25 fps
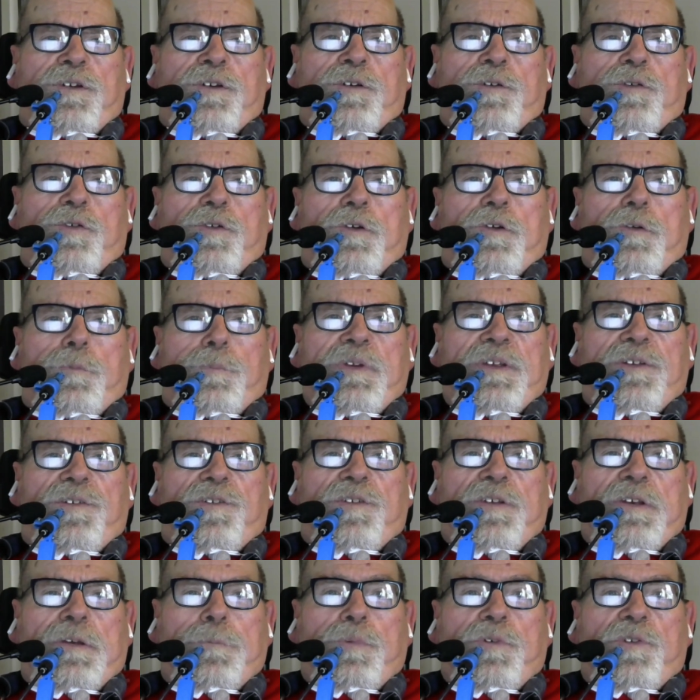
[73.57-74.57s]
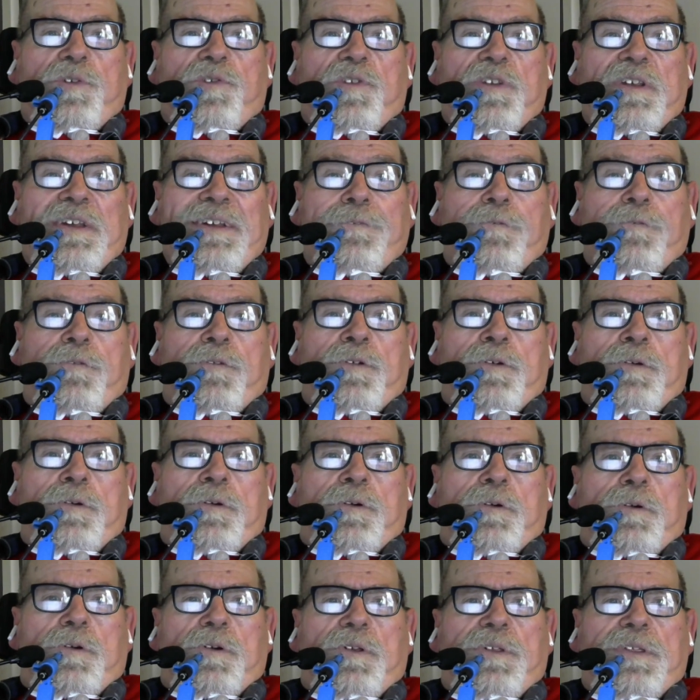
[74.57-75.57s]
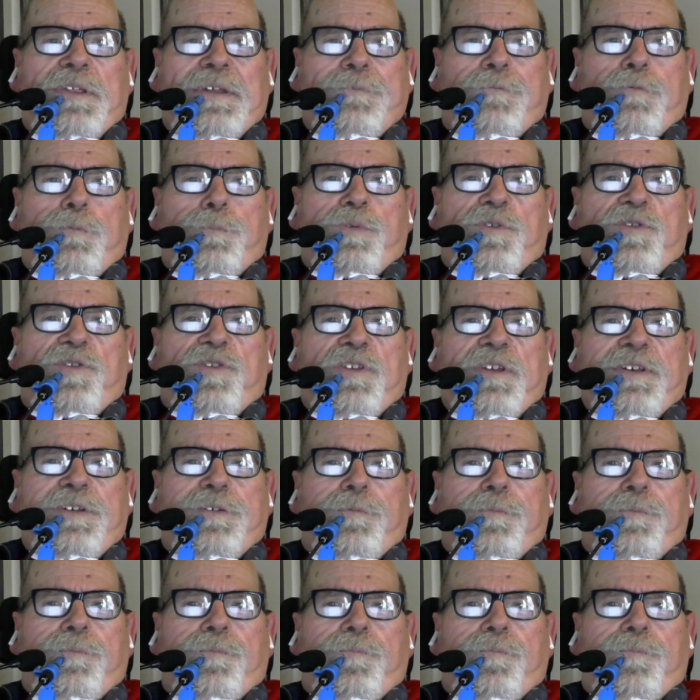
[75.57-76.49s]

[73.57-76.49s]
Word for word: Should it be 10% or 11%?